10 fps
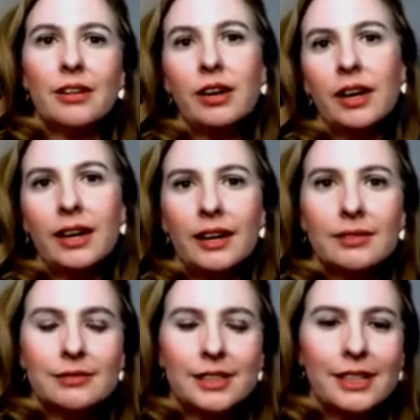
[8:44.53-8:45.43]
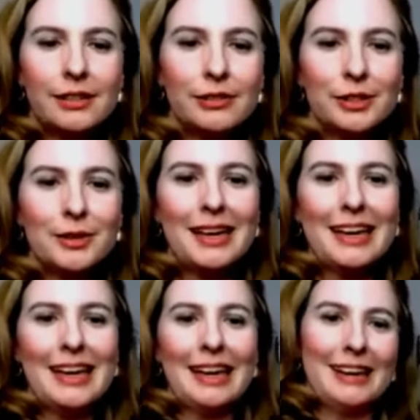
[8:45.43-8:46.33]
okay, whatever.
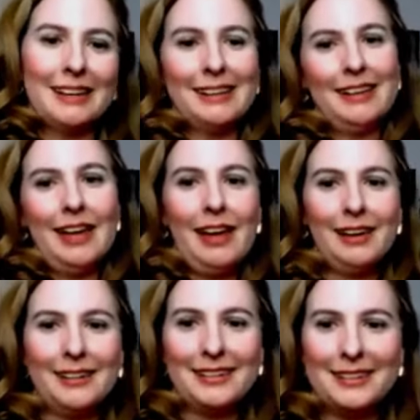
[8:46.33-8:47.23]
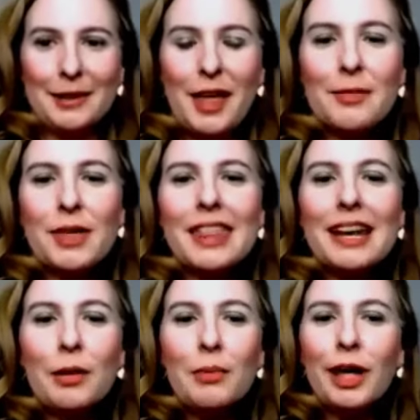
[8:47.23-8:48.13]
Yeah. But
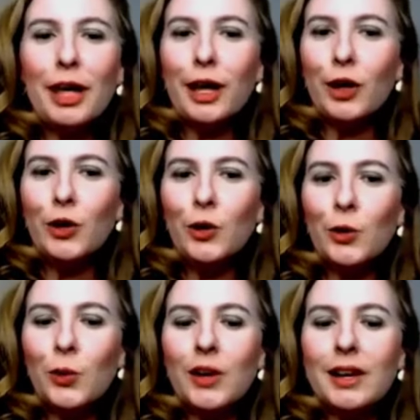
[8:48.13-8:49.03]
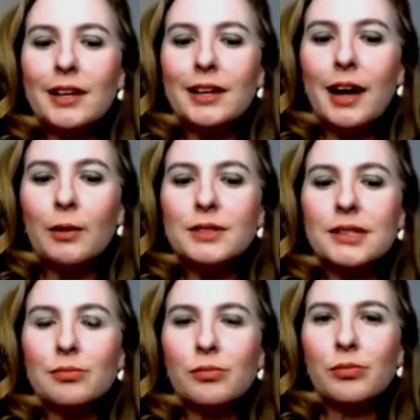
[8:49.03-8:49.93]
then I met you and I
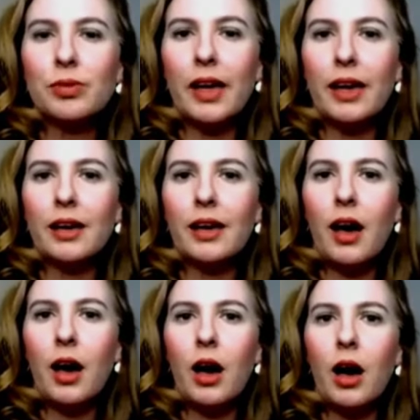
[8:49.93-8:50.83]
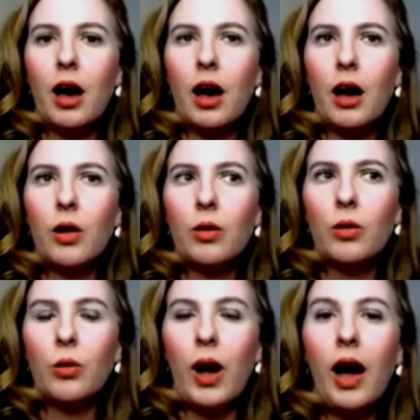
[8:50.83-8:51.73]
was like,
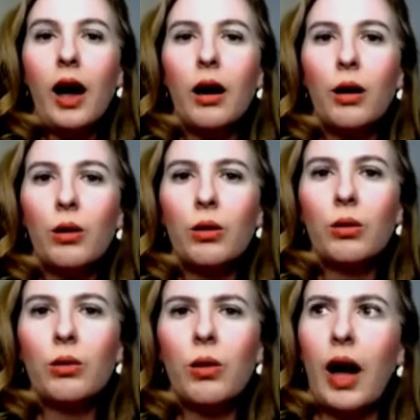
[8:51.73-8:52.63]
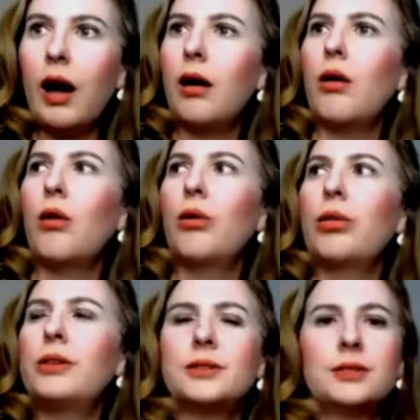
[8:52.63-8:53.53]
oh, wow,
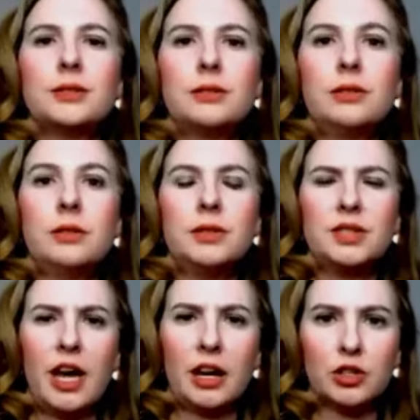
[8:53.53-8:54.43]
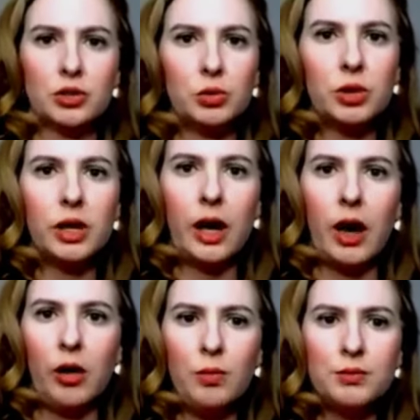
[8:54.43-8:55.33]
this actually
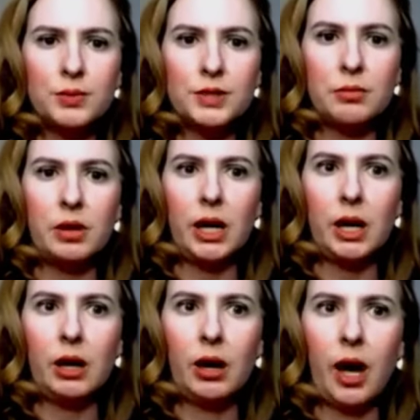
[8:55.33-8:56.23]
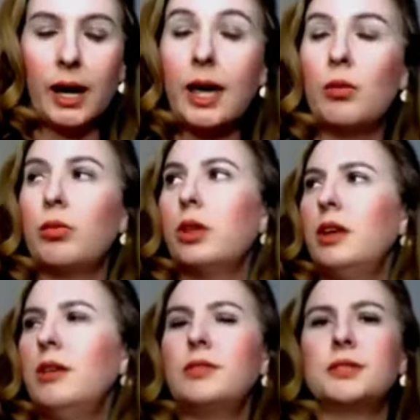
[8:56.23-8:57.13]
helps me. I can't
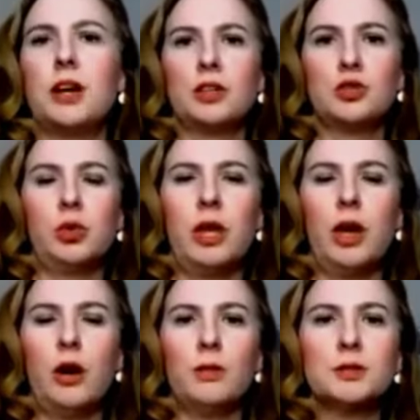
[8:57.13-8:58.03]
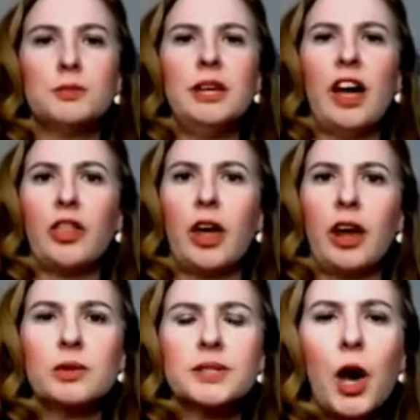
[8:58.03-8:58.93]
believe this actually helps me. I thought
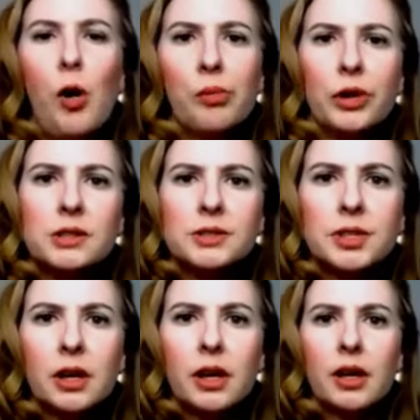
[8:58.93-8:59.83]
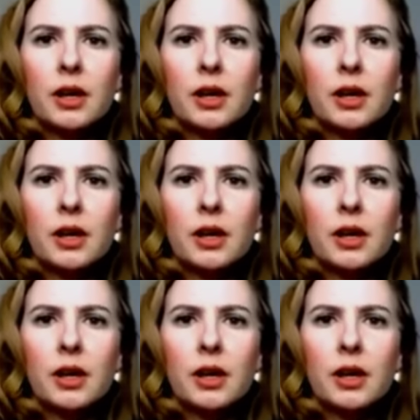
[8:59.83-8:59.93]
I was helpless.